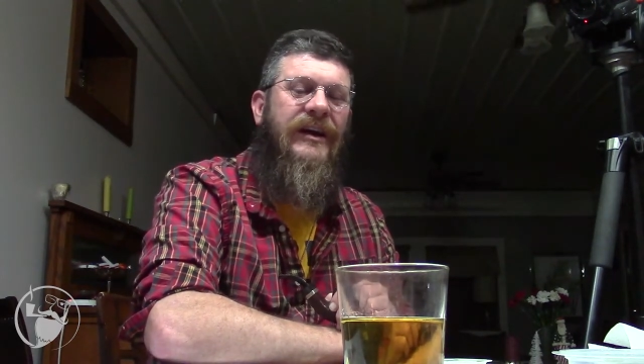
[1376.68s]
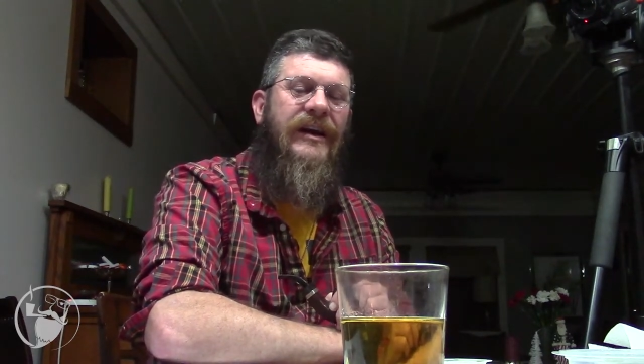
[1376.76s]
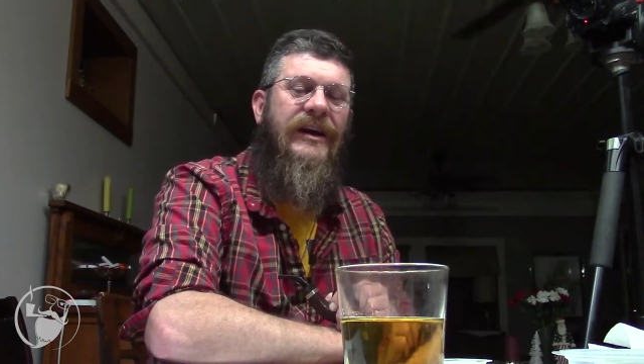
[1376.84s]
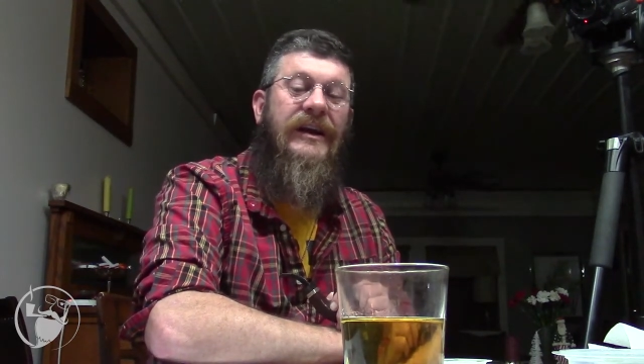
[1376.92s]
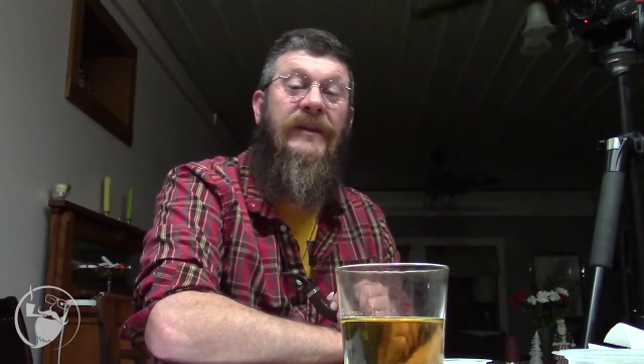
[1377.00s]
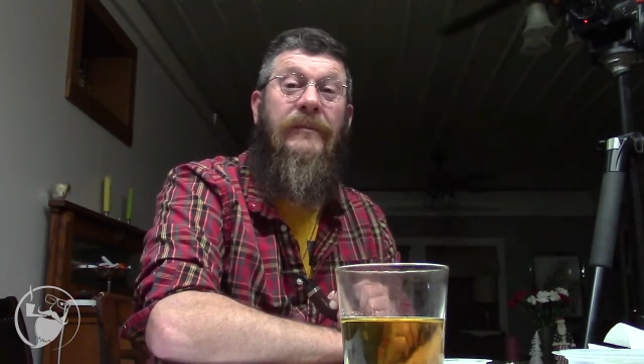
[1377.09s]

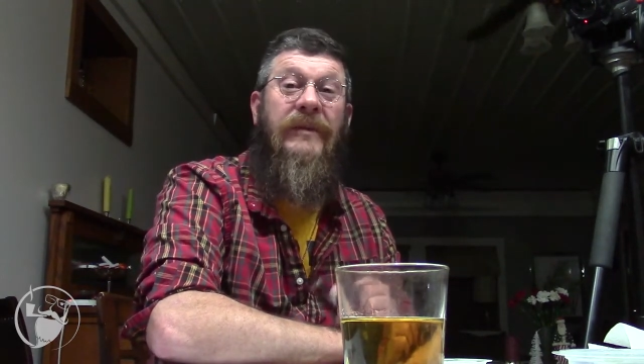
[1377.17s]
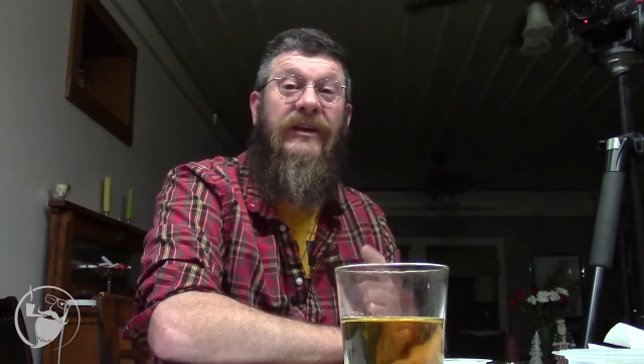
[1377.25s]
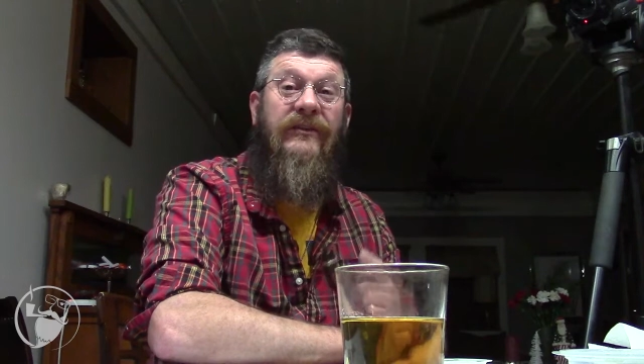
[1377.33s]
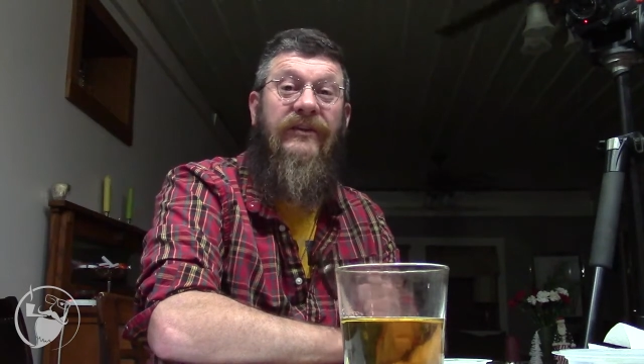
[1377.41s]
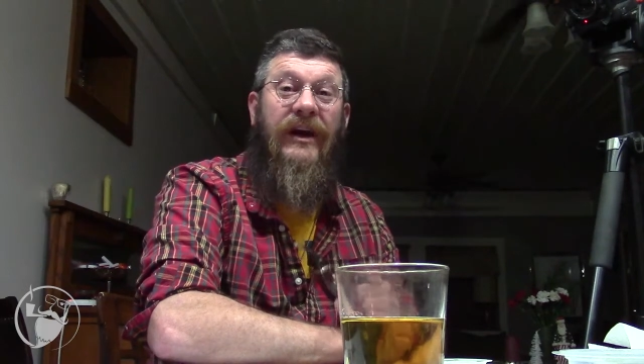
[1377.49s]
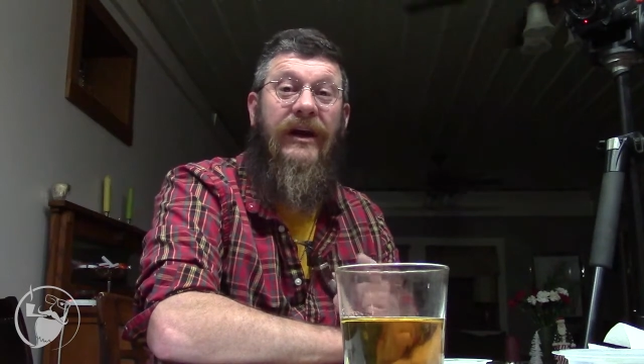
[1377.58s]
in the
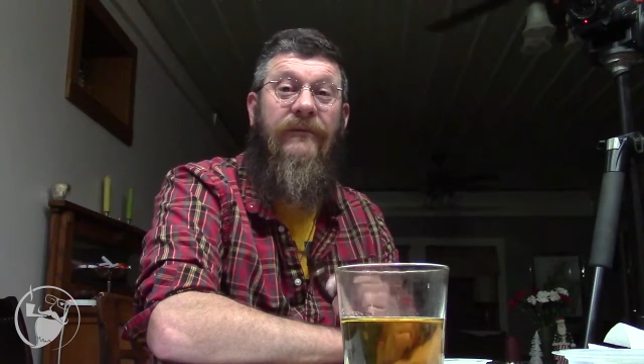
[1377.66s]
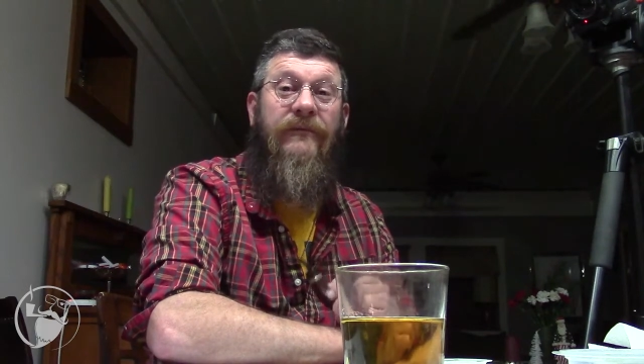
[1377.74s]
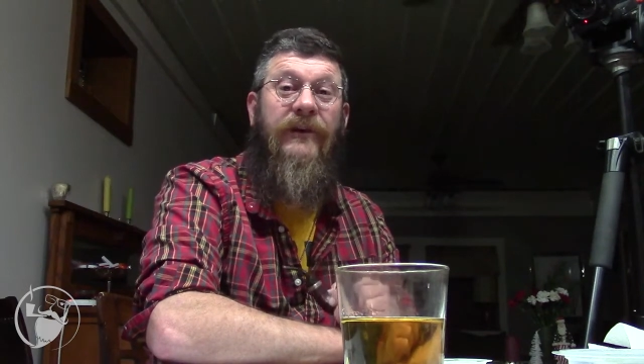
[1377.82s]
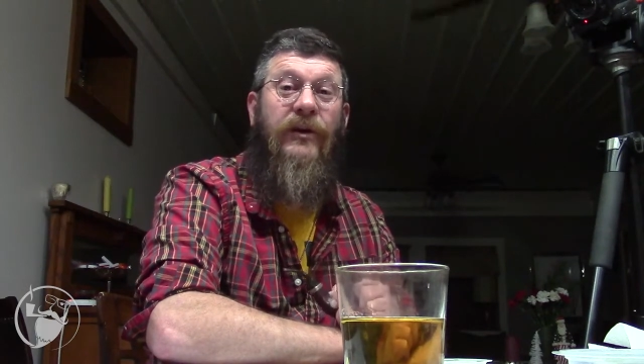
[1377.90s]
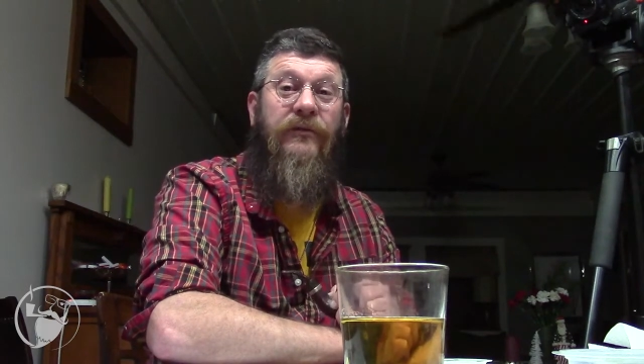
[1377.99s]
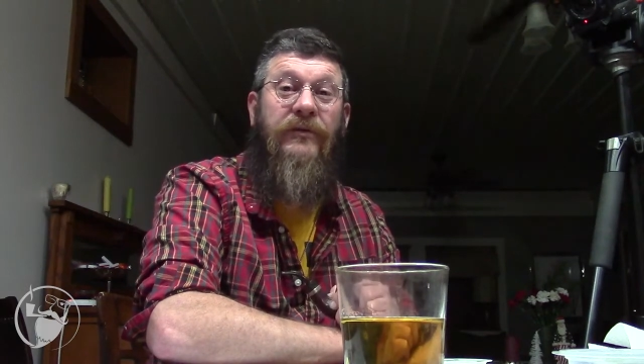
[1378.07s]
meantime,
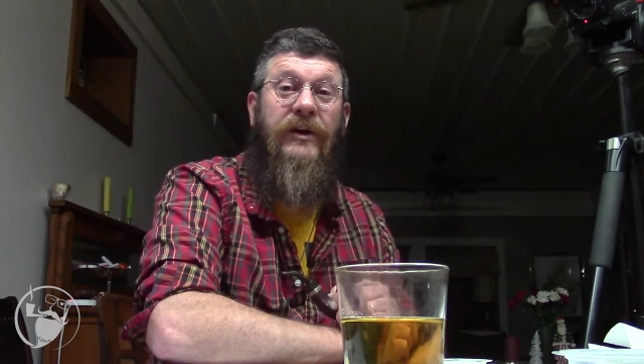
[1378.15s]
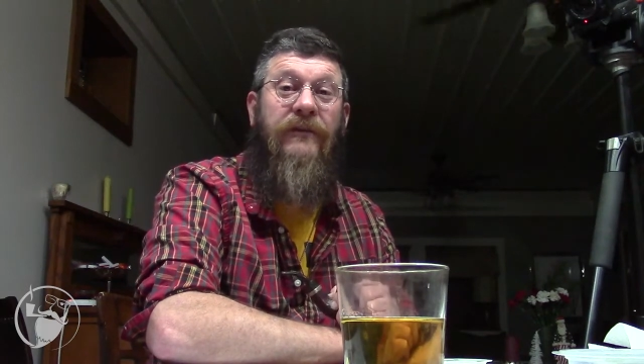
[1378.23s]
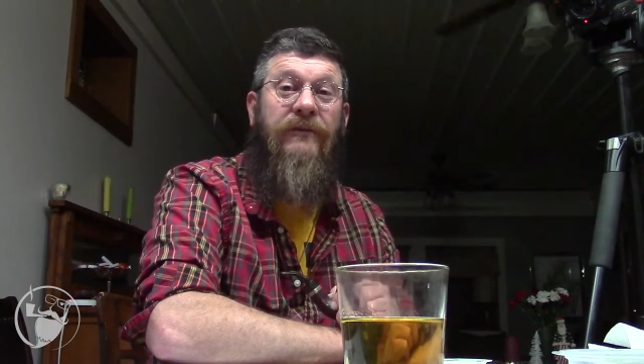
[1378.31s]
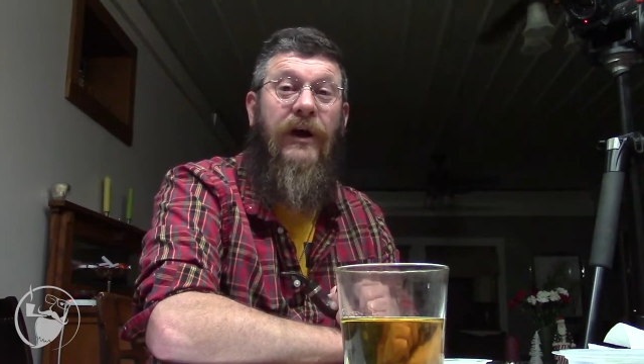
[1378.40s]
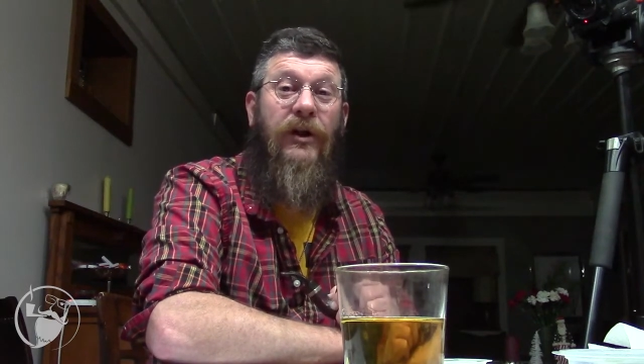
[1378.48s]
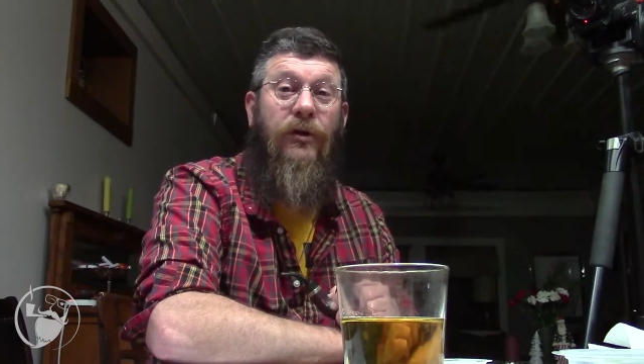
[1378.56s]
feel free to
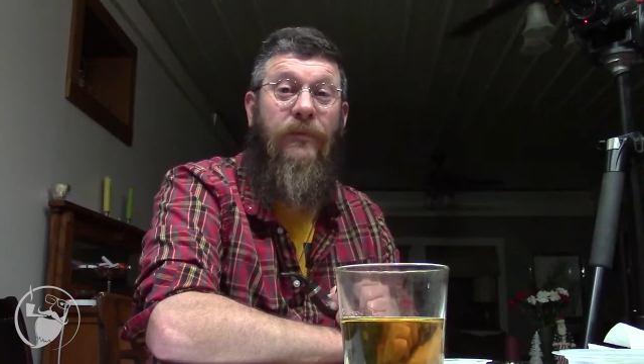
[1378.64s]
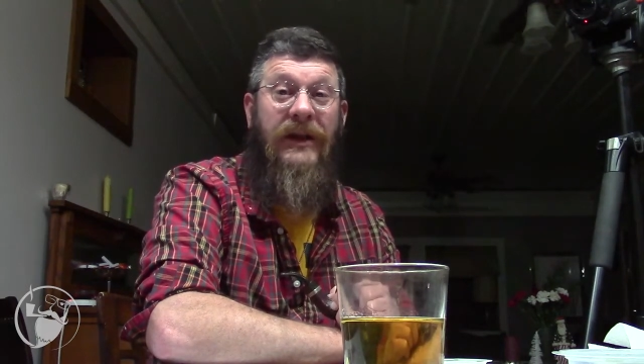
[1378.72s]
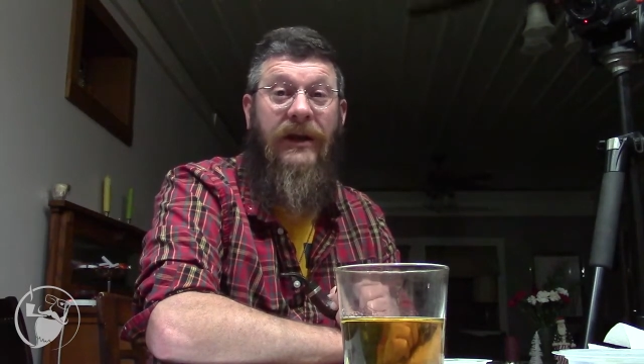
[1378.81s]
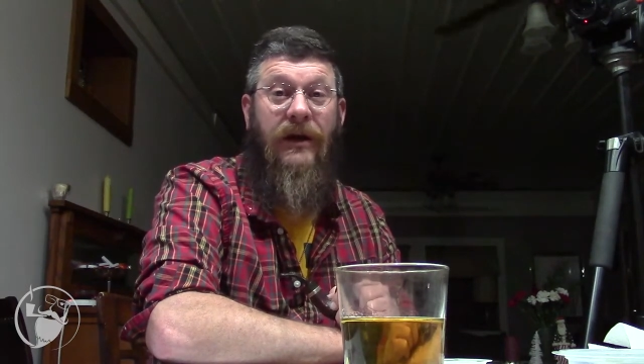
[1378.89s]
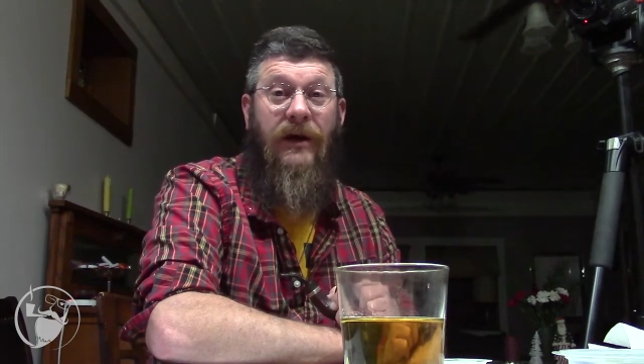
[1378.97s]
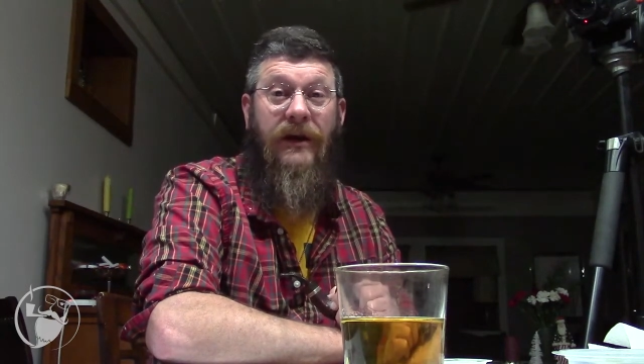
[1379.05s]
follow
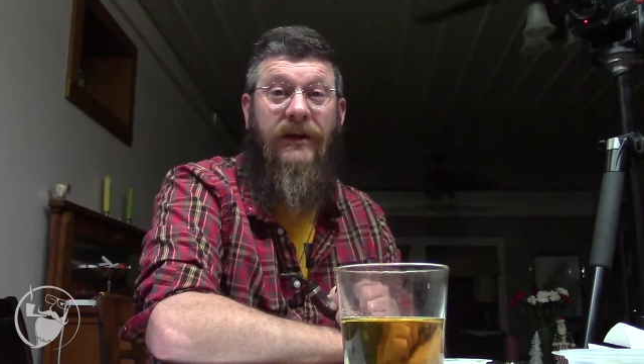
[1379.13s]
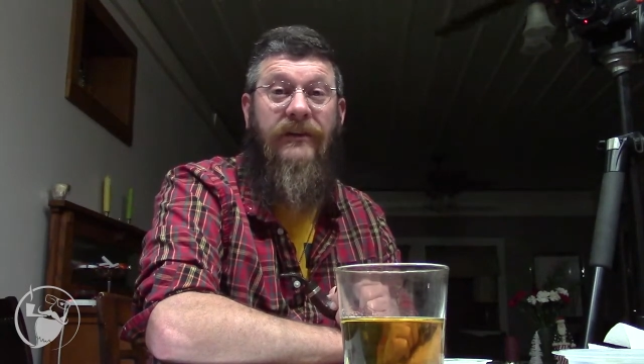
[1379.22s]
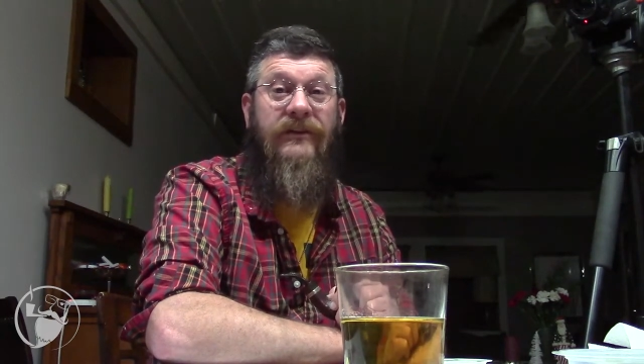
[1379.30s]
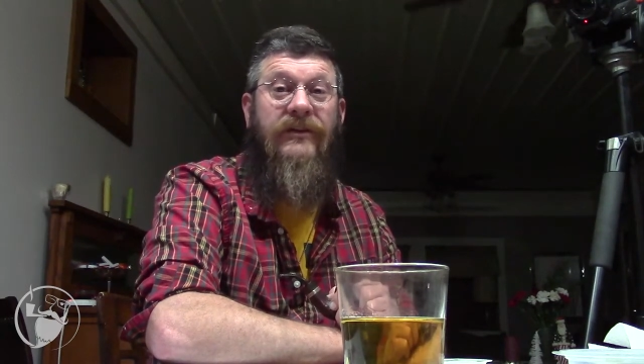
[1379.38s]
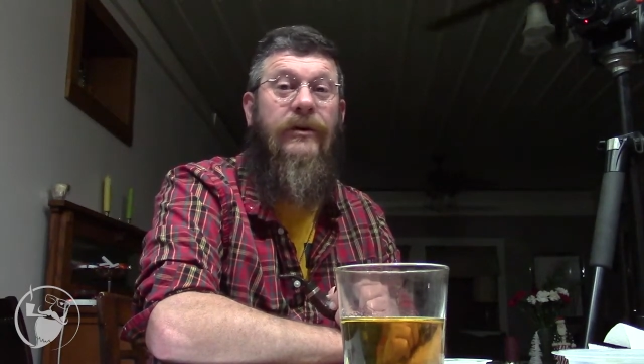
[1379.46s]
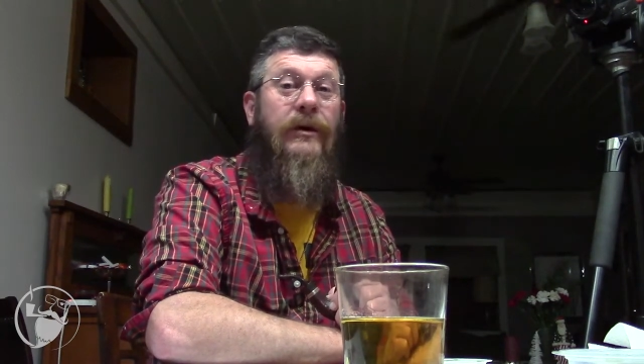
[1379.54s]
me on
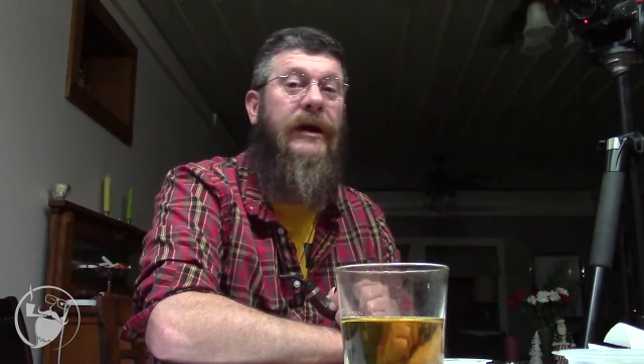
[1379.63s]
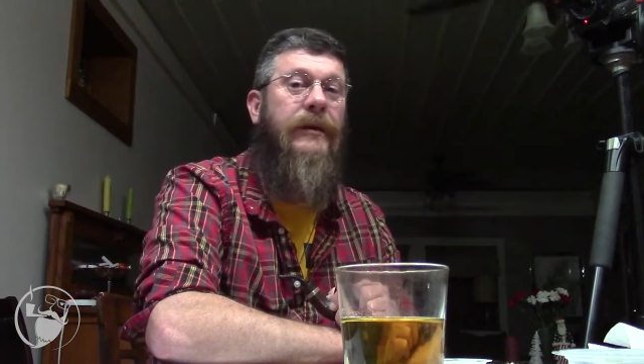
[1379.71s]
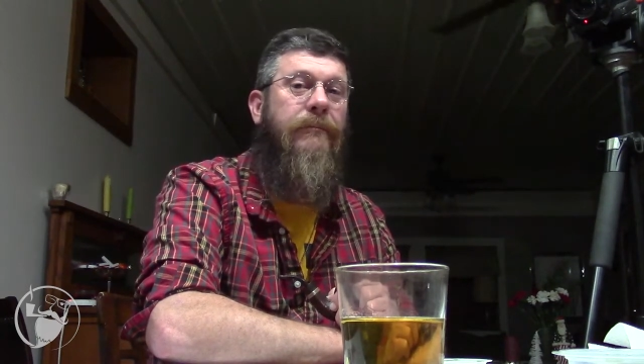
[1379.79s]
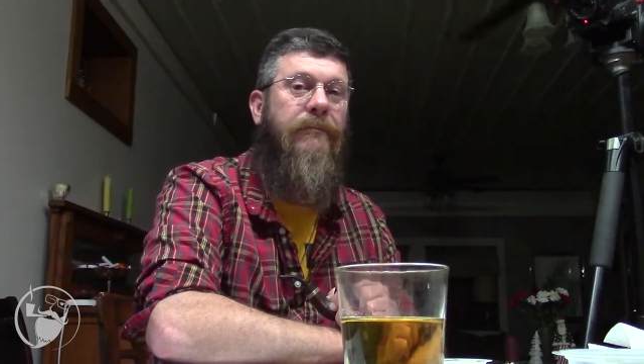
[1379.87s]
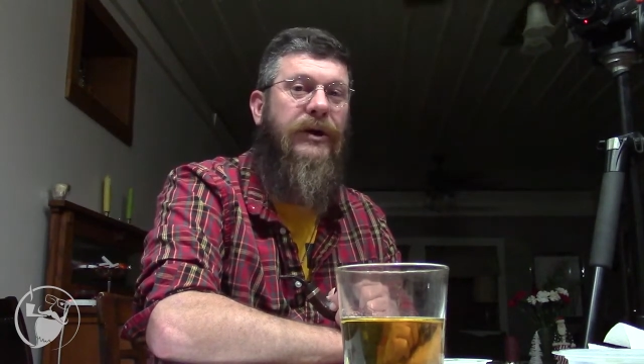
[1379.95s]
Instagram,